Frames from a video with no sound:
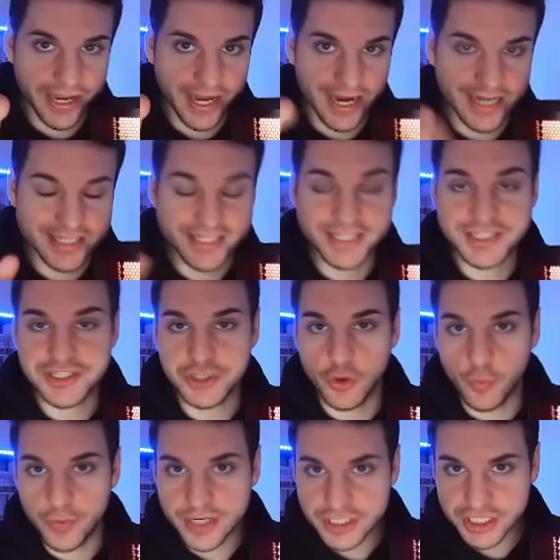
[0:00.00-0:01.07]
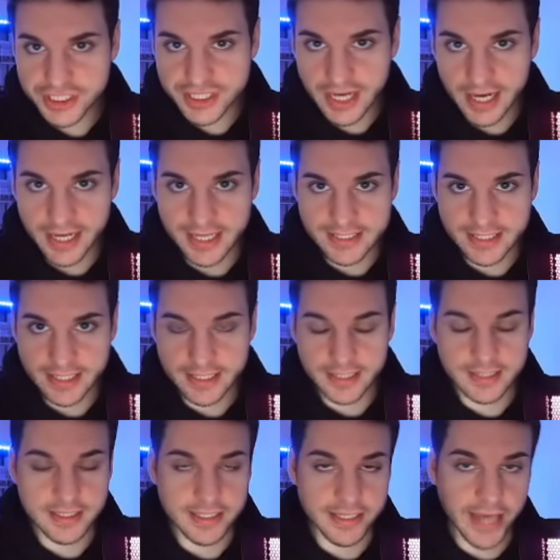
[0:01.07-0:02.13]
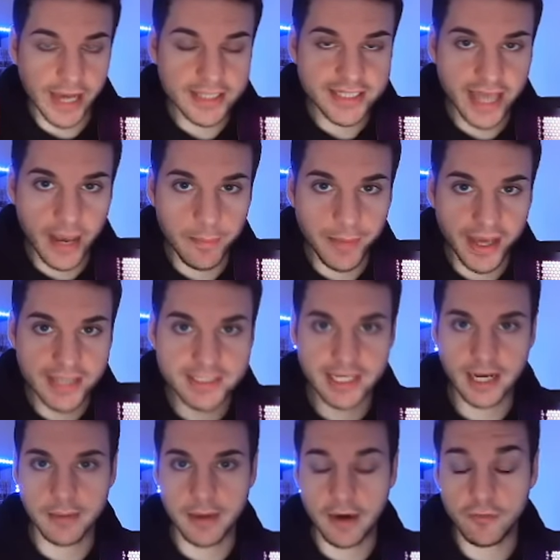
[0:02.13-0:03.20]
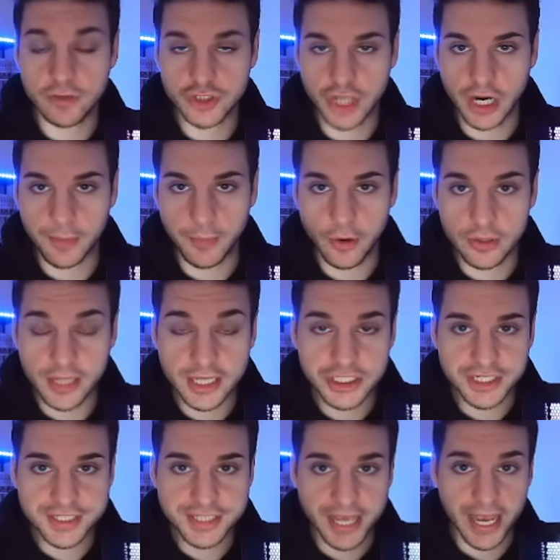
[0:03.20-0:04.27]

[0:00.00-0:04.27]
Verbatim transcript: guys, so we just got hinted the next campaign to come out for Dragon Ball Legends,